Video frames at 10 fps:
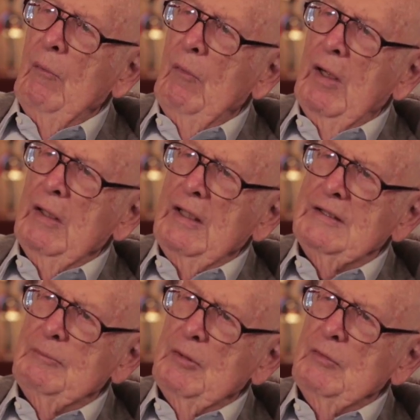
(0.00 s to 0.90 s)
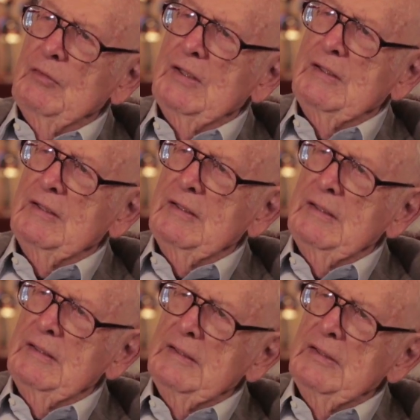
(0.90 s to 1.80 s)
Well, I suppose that's
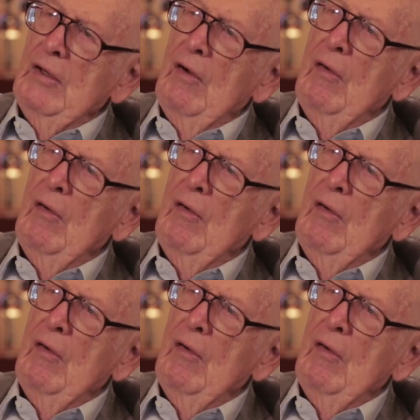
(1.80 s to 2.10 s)
the